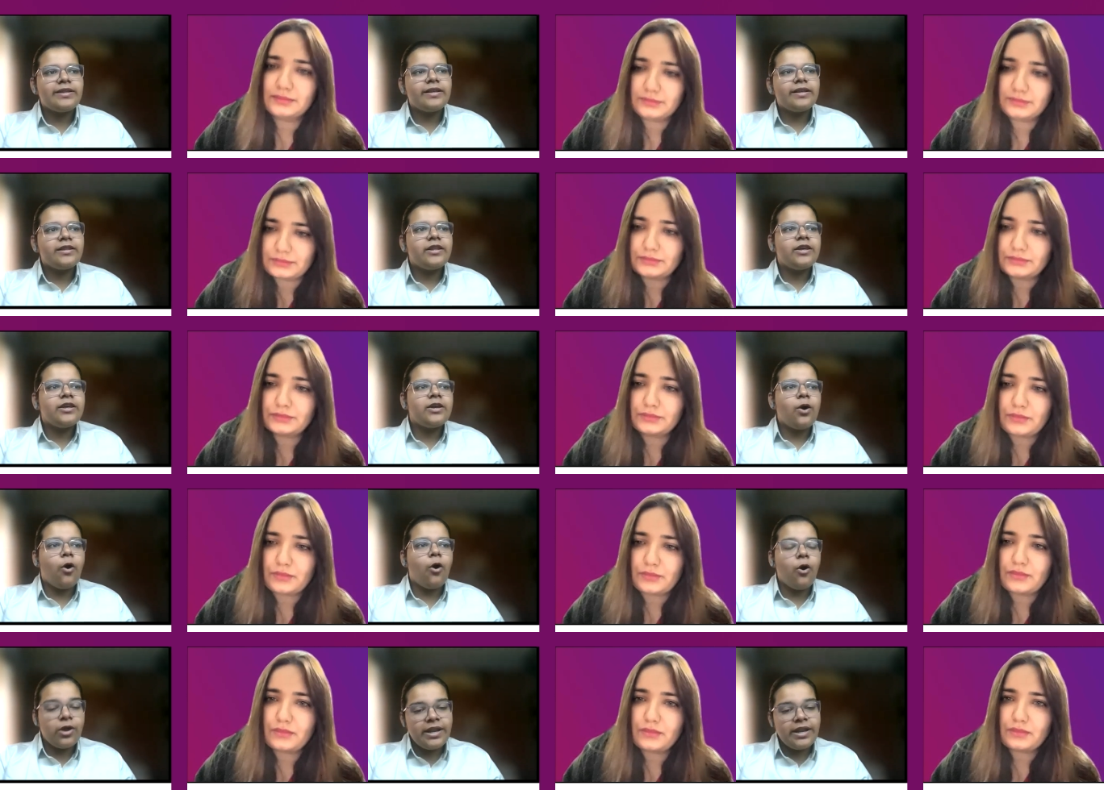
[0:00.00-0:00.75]
Speaker 1: So I
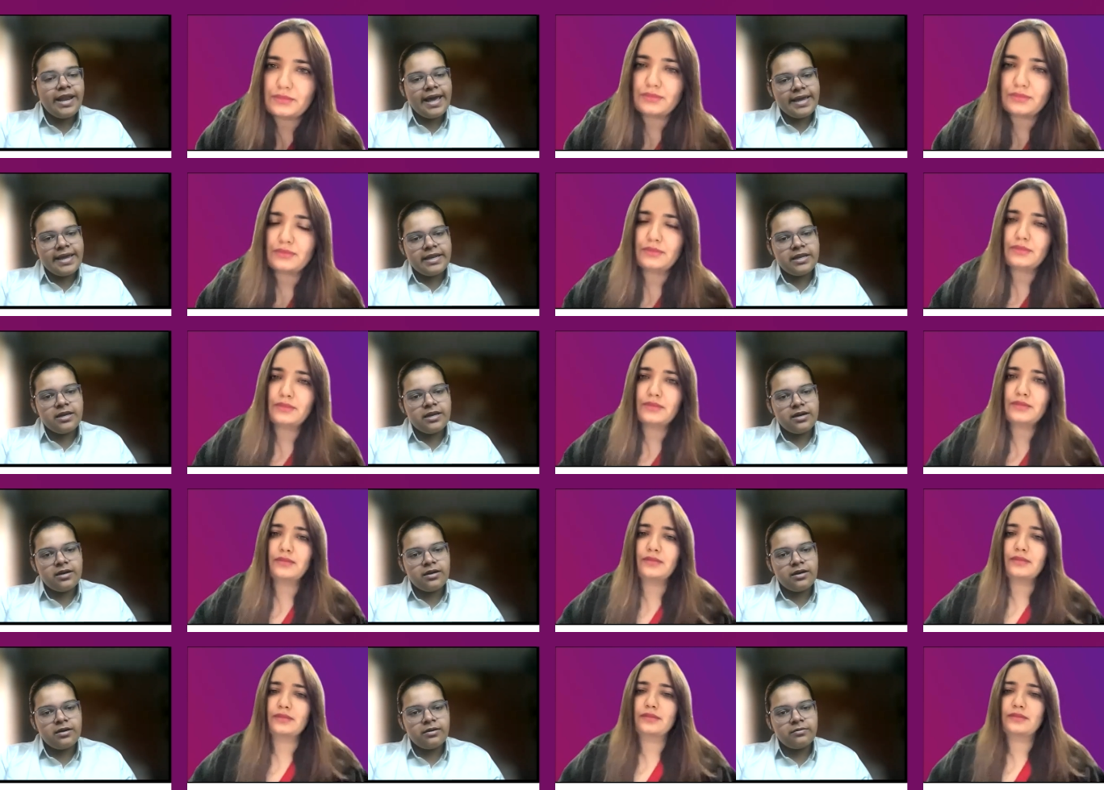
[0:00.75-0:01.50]
think the
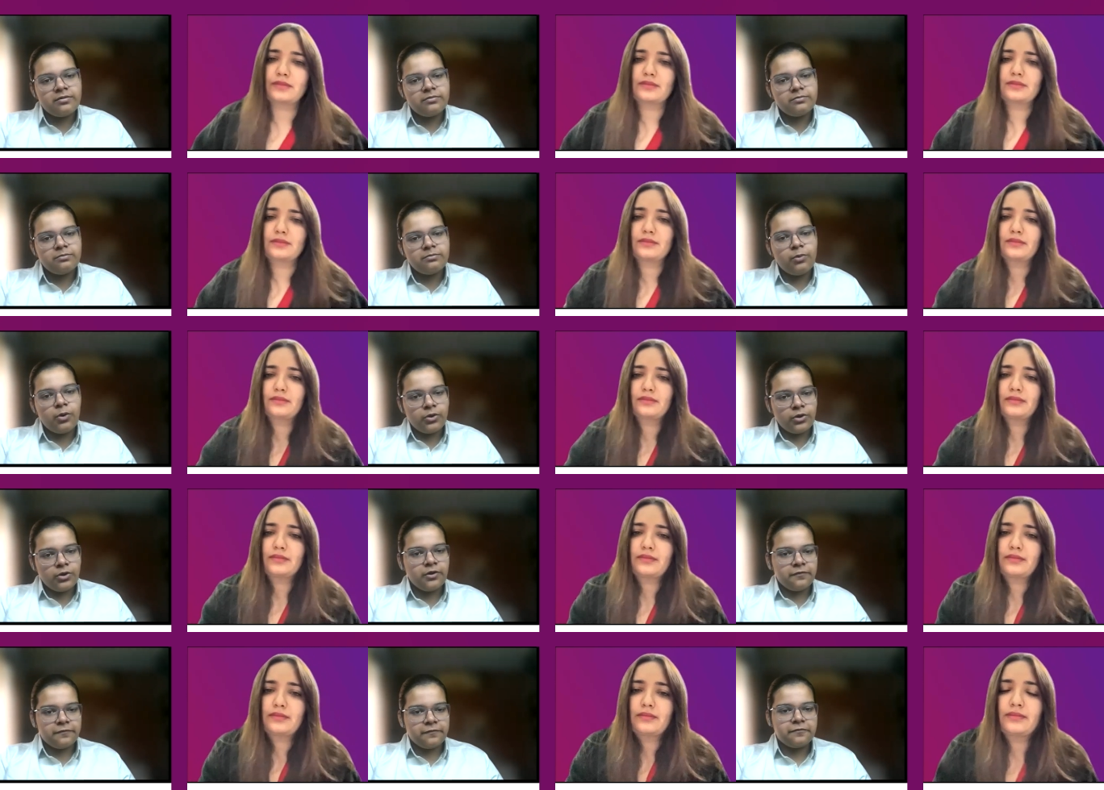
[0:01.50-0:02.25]
online uh,
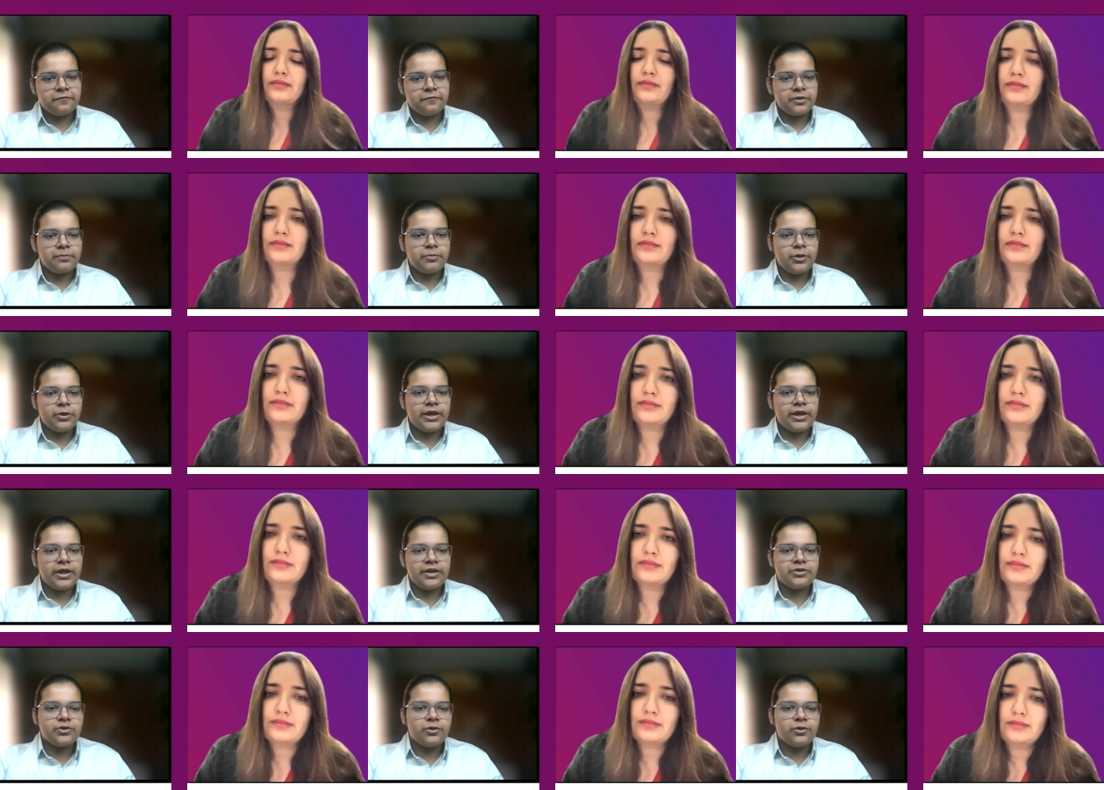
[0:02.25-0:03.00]
mode of
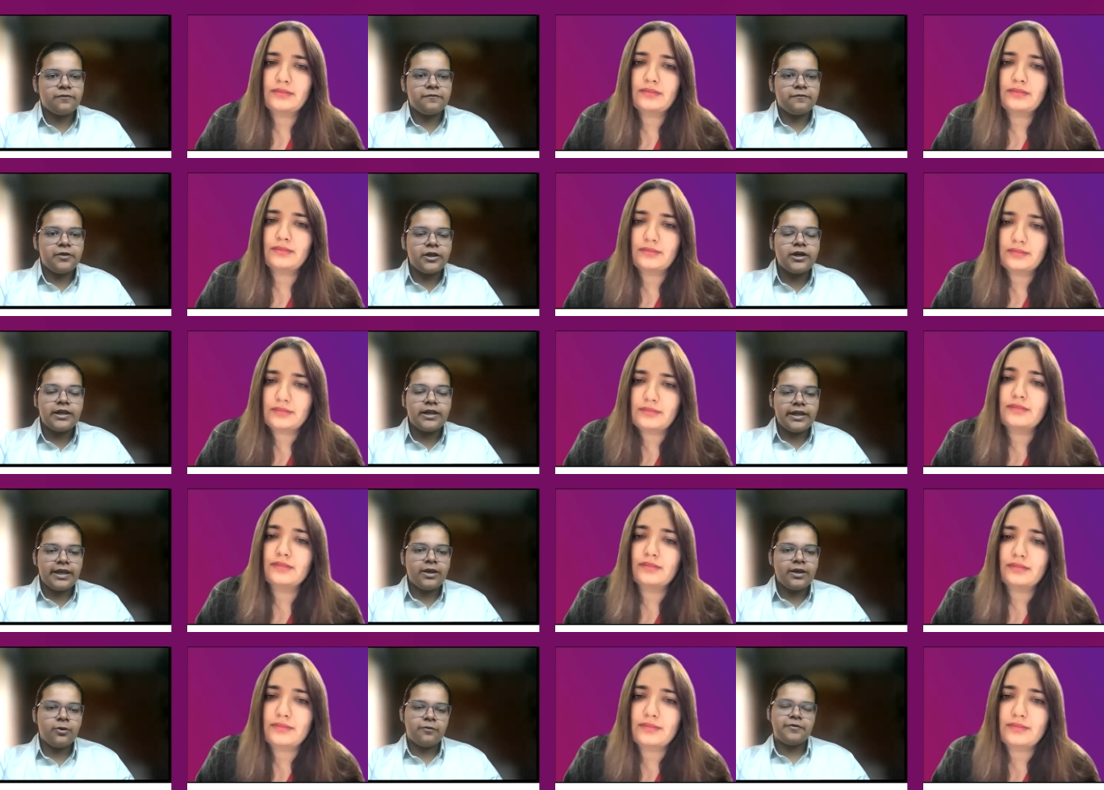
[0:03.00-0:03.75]
communication, of
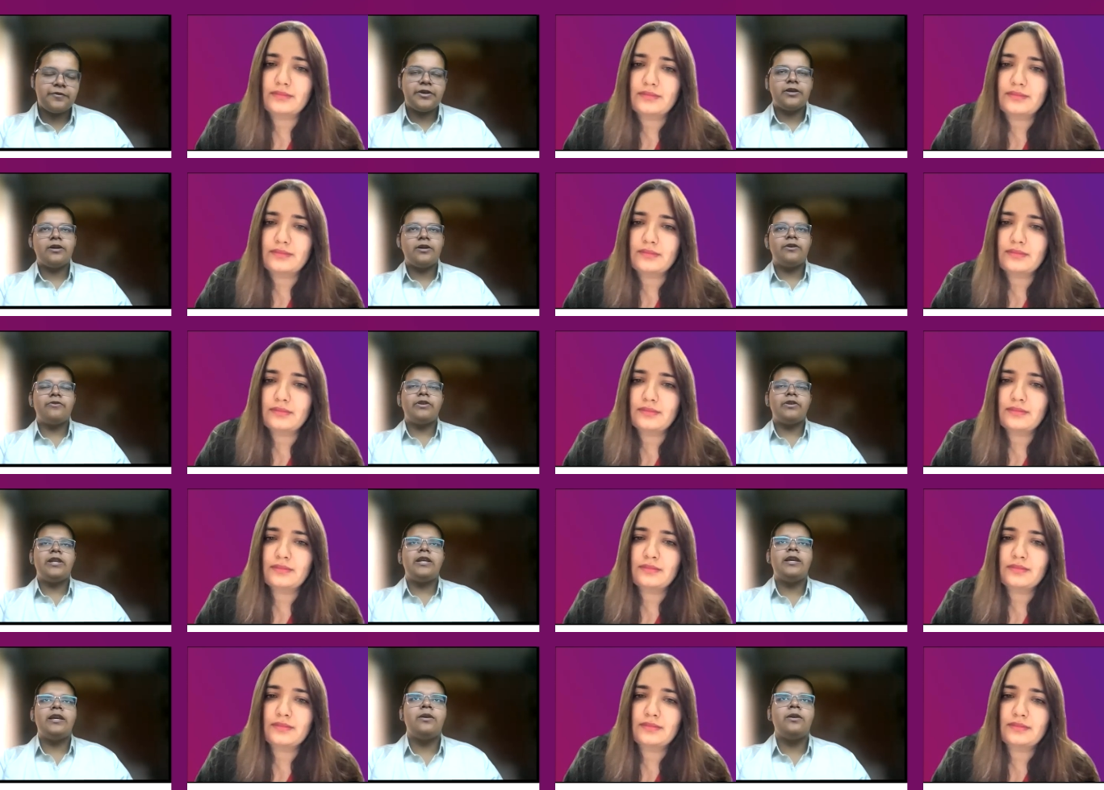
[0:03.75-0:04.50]
learning over
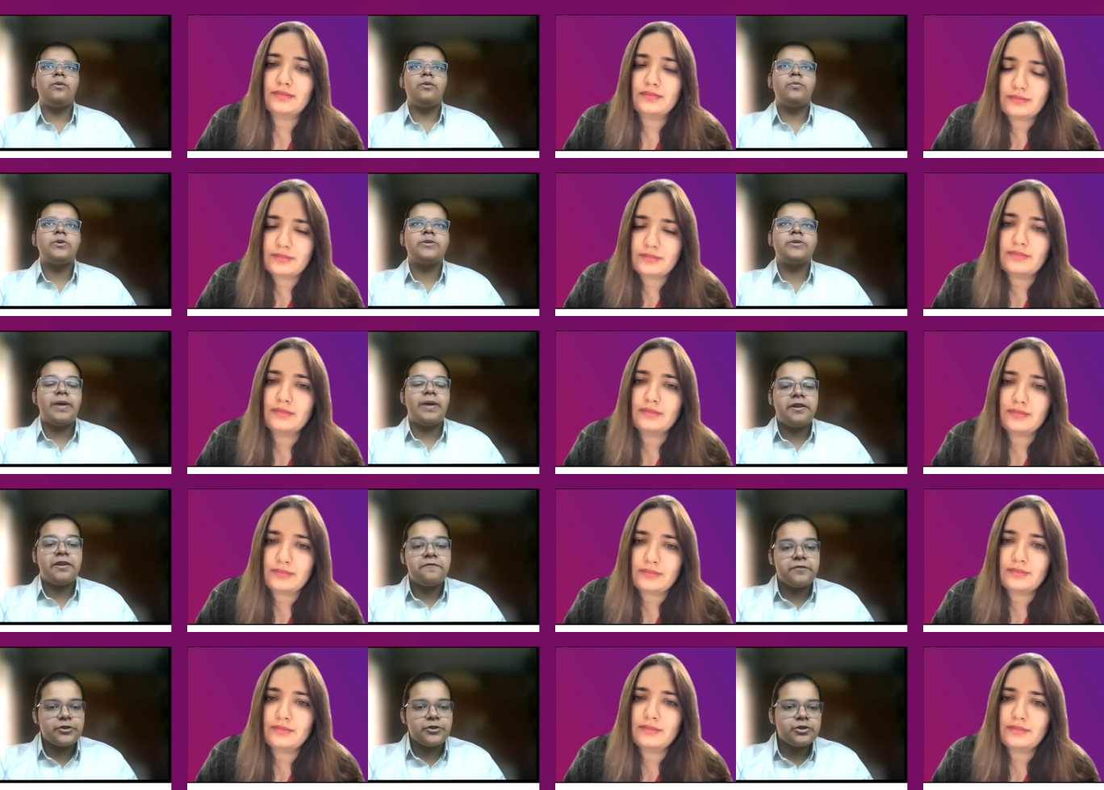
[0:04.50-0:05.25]
here really
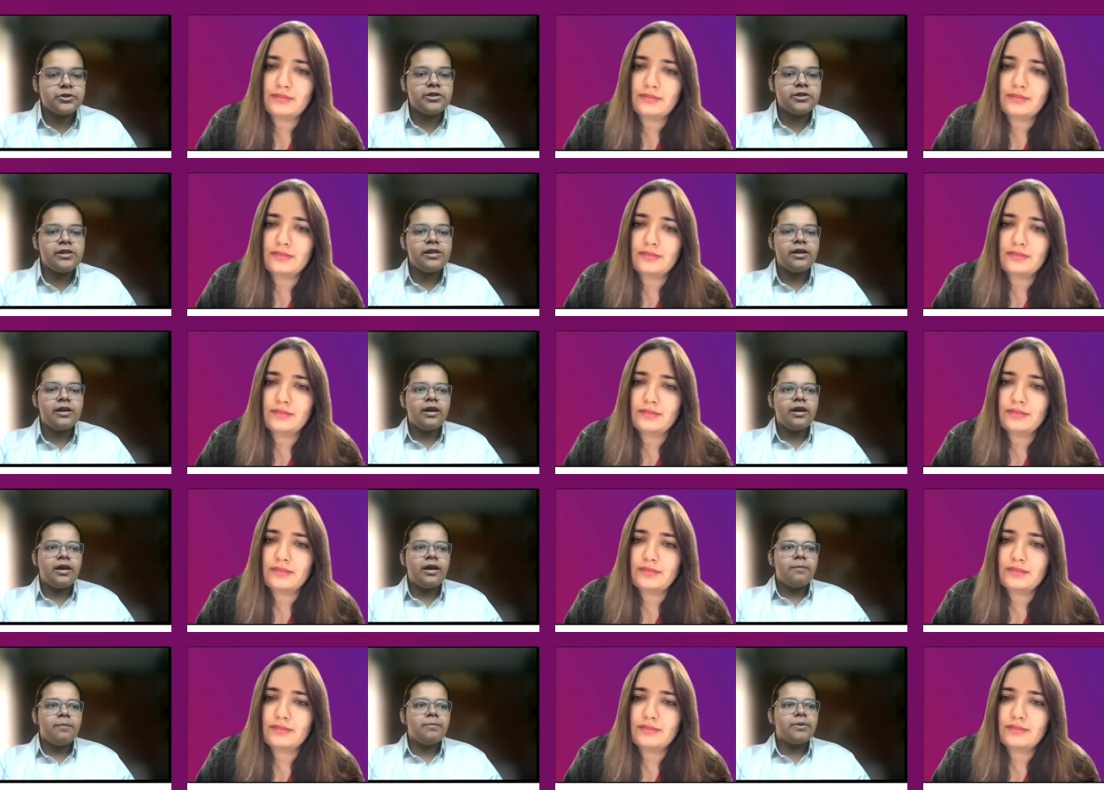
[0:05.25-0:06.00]
was
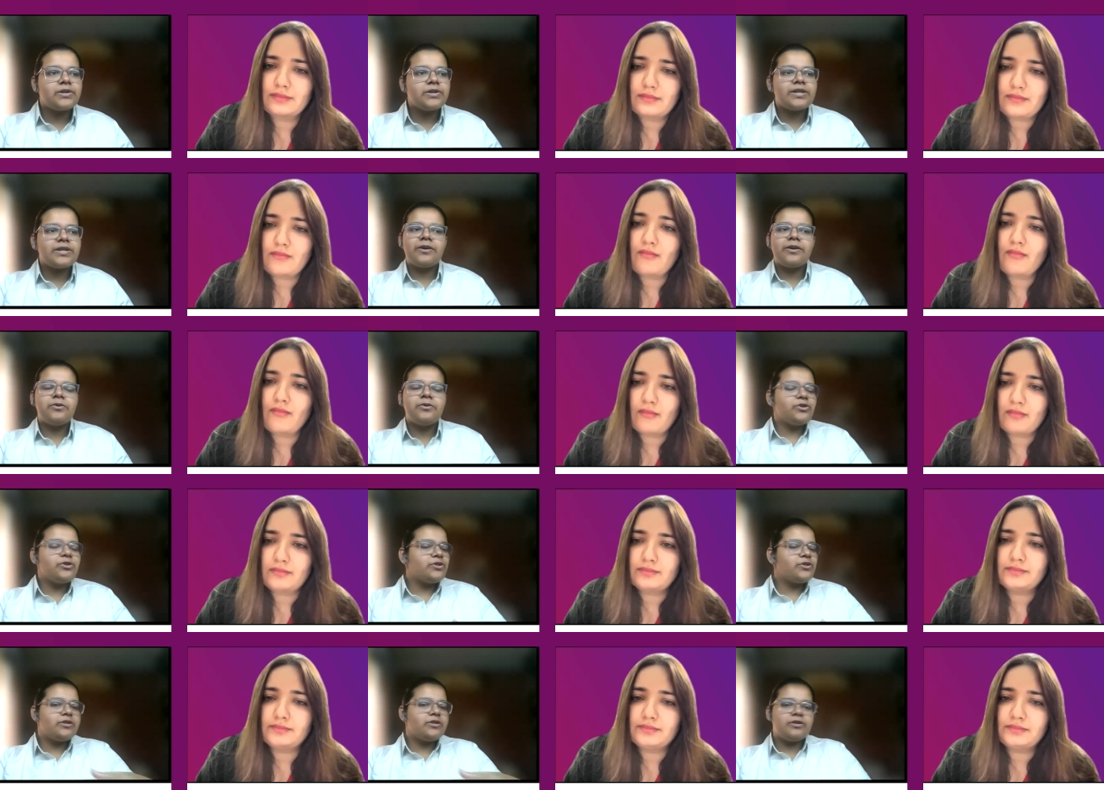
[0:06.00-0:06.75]
beneficial.
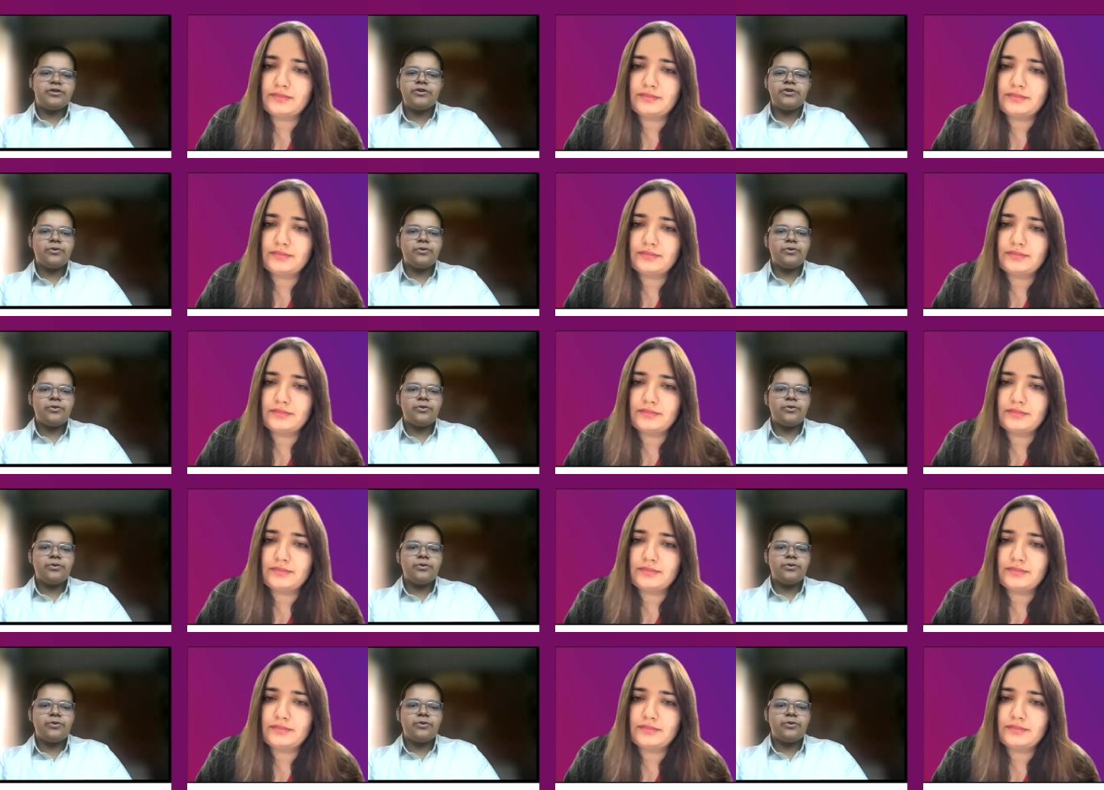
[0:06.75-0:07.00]
We could just